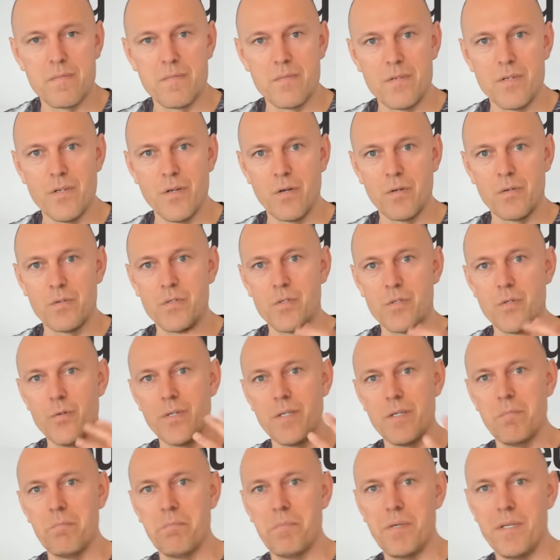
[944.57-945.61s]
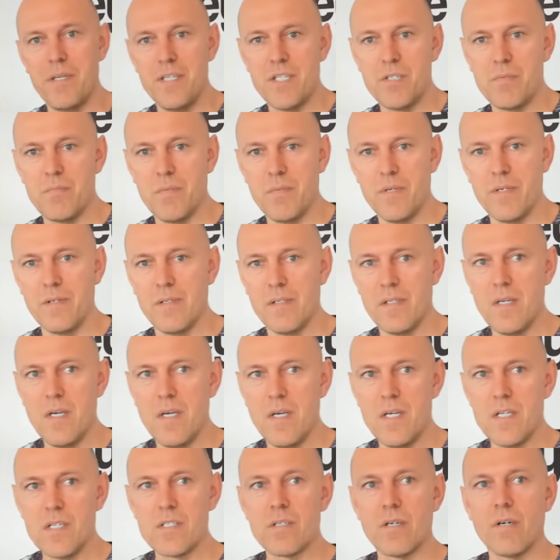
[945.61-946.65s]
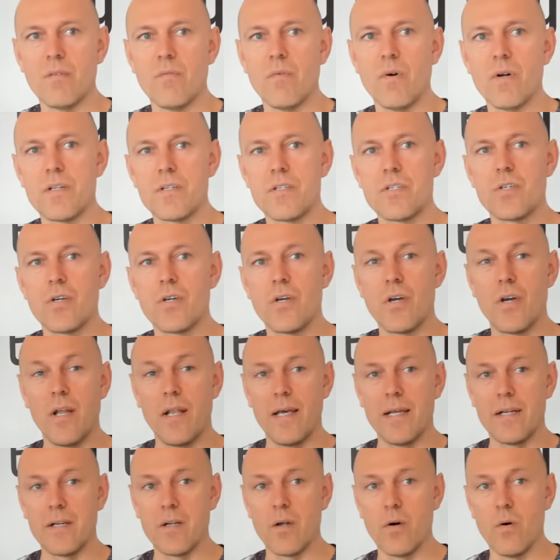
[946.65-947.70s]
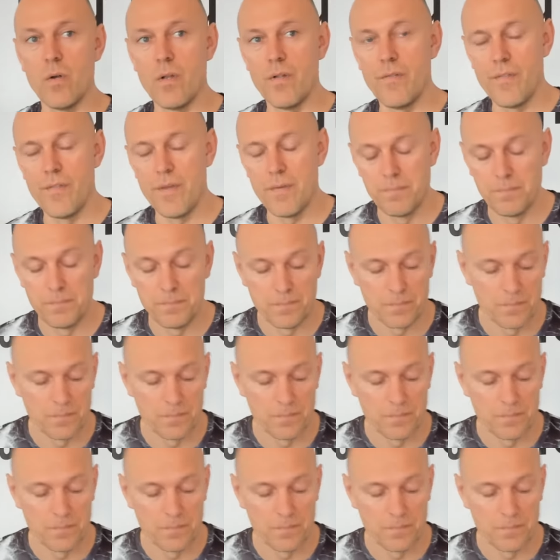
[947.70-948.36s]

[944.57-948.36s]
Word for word: you know, do it in piecemeal, so I wanted to collect all of them.